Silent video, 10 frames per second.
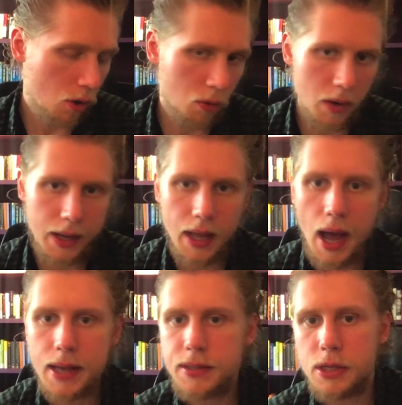Great
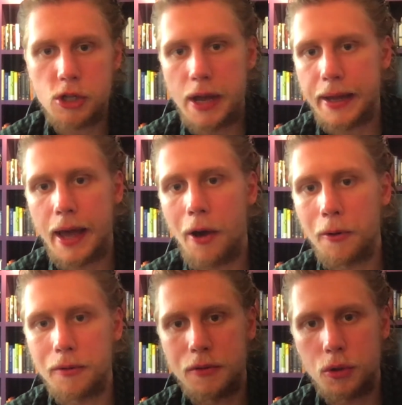guys to check
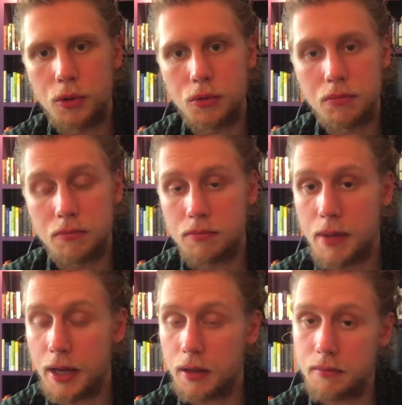out who
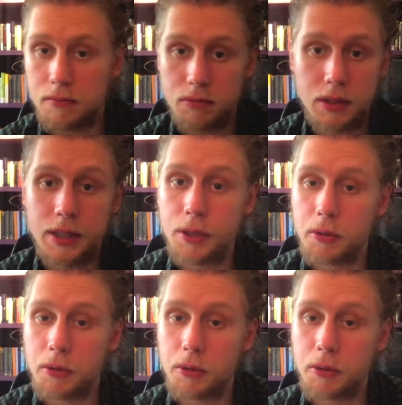make really,